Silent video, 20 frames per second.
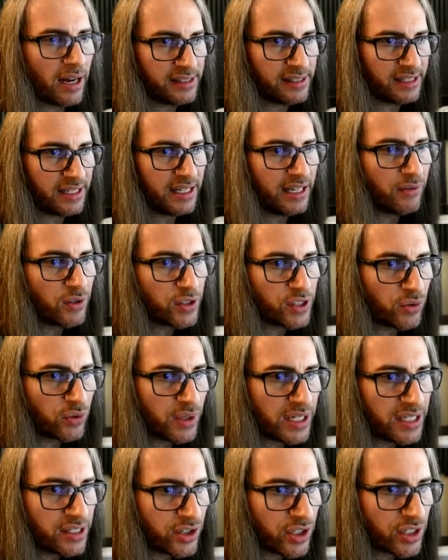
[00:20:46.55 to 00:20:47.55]
and I see Evil
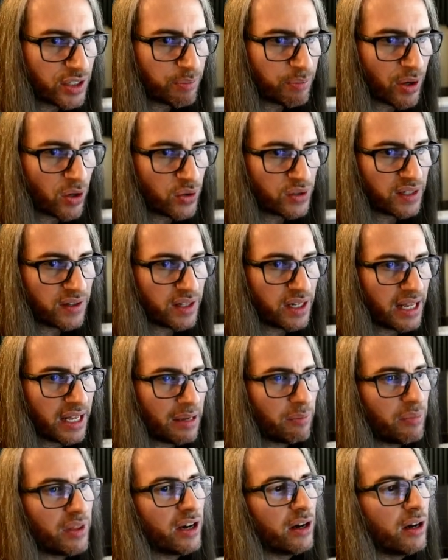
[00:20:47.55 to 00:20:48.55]
Cerise just posted the
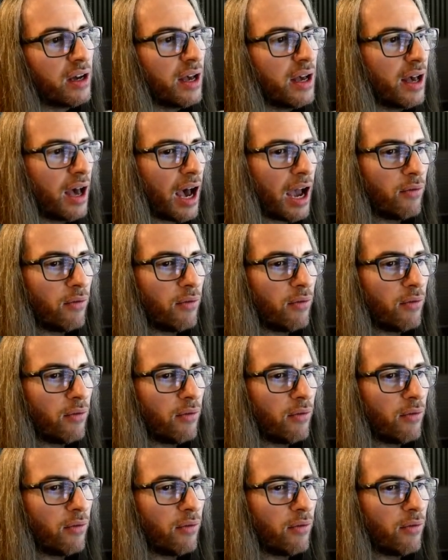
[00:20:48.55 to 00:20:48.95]
name there,